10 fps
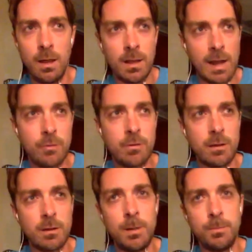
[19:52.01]
like, I would
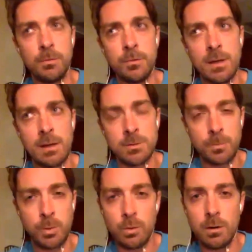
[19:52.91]
rather people think I was
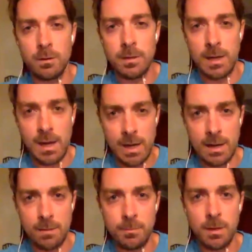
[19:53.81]
poorer than I
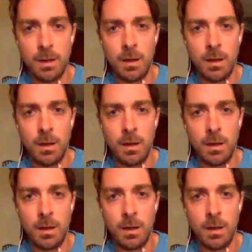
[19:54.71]
am,